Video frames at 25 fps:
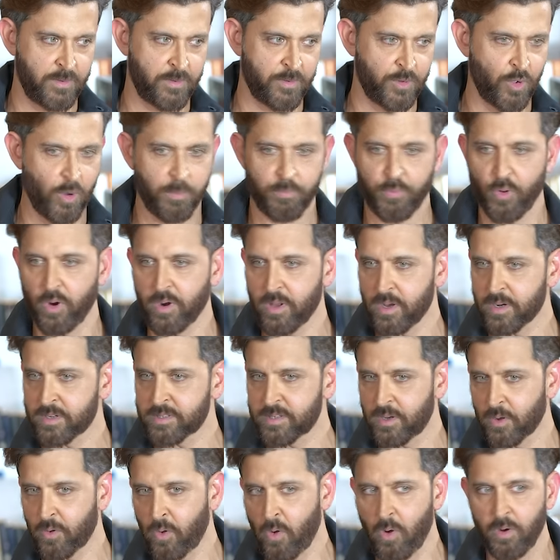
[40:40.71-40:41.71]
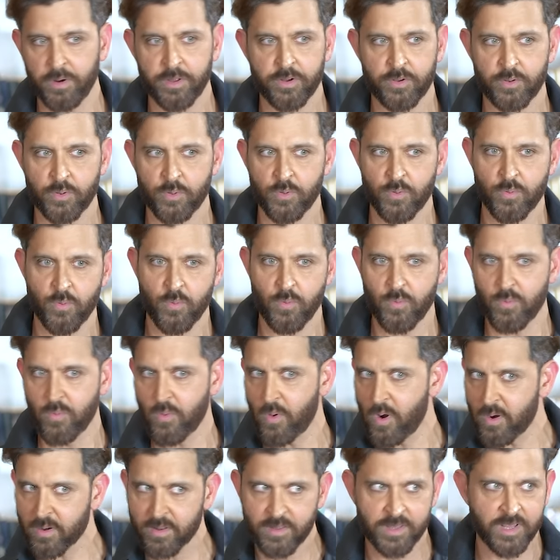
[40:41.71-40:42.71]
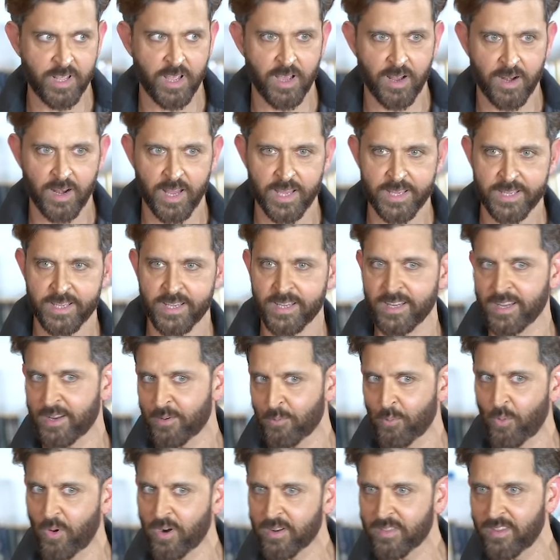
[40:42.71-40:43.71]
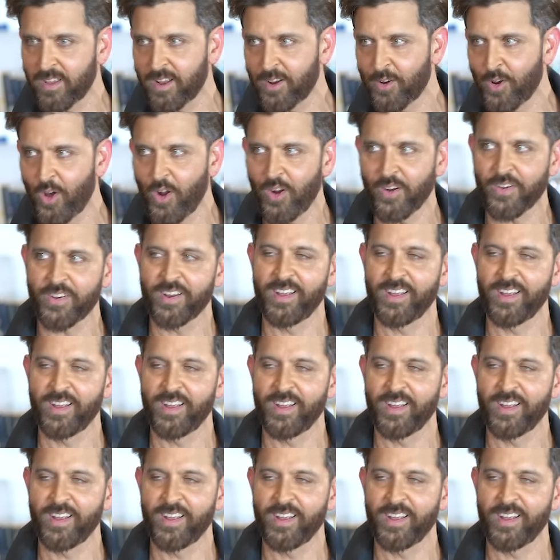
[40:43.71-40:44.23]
your products according to what they are liking and what they are not.